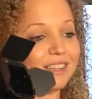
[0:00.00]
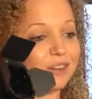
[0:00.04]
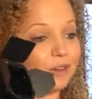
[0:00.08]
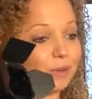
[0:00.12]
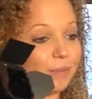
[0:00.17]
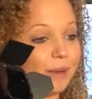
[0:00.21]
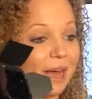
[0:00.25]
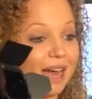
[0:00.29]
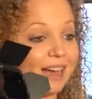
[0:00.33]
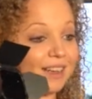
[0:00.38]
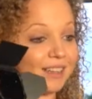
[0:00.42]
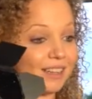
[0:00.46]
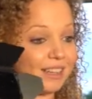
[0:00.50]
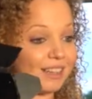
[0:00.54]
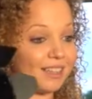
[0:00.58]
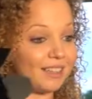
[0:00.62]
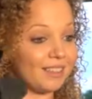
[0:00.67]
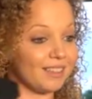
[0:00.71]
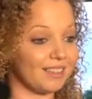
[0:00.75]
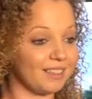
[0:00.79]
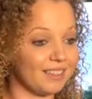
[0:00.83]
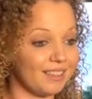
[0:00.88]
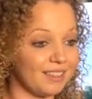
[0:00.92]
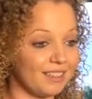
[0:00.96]
the little
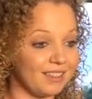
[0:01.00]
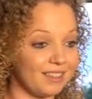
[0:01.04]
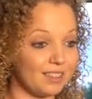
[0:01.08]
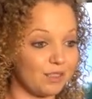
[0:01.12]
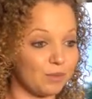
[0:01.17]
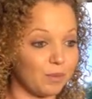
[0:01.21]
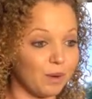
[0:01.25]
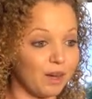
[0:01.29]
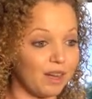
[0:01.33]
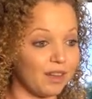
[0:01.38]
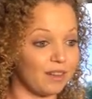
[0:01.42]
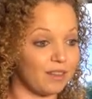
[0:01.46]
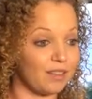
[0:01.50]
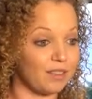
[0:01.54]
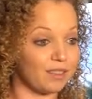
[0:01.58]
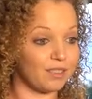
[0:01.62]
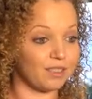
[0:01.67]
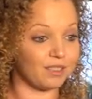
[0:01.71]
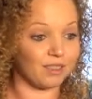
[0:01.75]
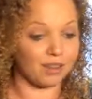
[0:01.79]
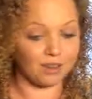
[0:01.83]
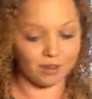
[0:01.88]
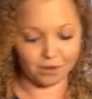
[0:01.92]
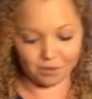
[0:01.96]
backlight as well.
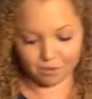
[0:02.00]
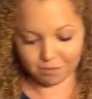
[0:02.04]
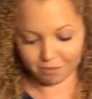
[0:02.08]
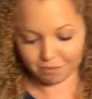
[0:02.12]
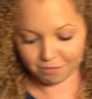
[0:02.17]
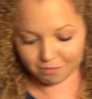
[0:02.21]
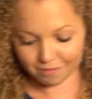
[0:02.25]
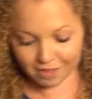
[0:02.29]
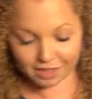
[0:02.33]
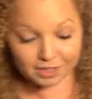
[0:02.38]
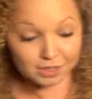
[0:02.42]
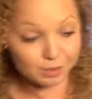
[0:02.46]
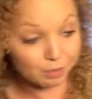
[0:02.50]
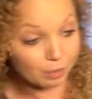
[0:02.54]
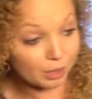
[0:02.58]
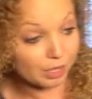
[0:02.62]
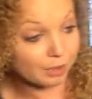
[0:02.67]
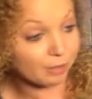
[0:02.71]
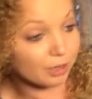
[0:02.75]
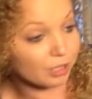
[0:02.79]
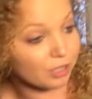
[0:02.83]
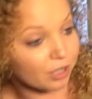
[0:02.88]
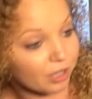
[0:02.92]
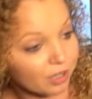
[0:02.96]
So that's
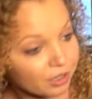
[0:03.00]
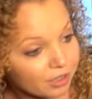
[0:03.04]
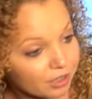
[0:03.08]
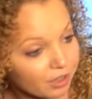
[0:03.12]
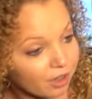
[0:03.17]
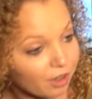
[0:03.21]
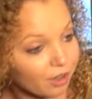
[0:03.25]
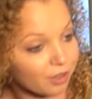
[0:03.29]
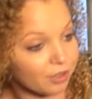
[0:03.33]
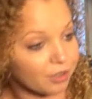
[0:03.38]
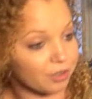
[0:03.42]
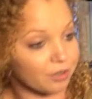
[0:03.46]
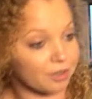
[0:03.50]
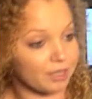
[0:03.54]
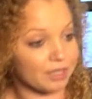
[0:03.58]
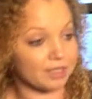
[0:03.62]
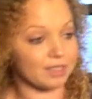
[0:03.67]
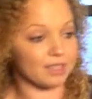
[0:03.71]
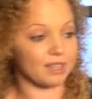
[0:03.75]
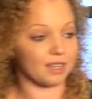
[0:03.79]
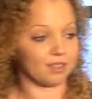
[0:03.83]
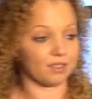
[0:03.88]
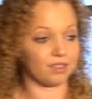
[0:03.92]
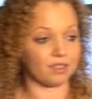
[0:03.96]
pretty much all you
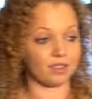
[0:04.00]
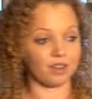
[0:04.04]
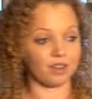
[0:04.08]
need to get